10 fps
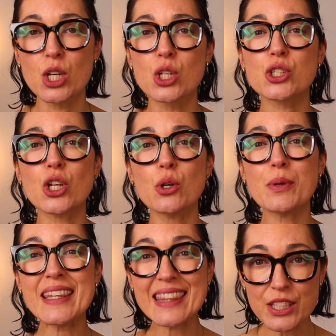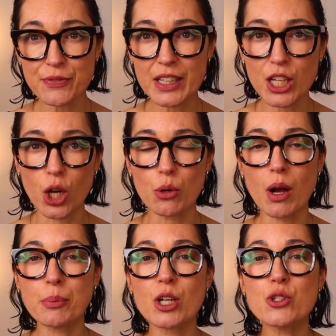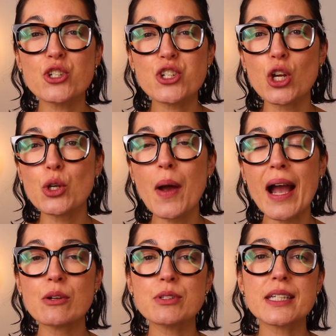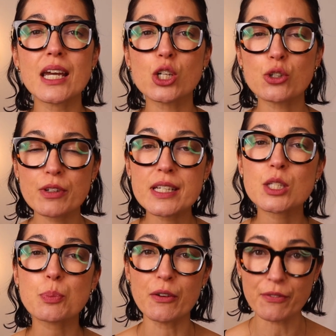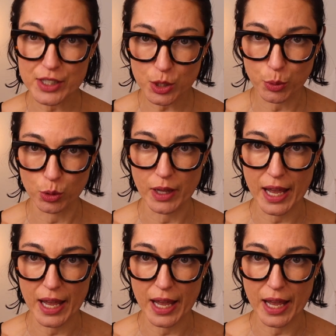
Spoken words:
So in this video, I'm going to show you how to get crisp, visible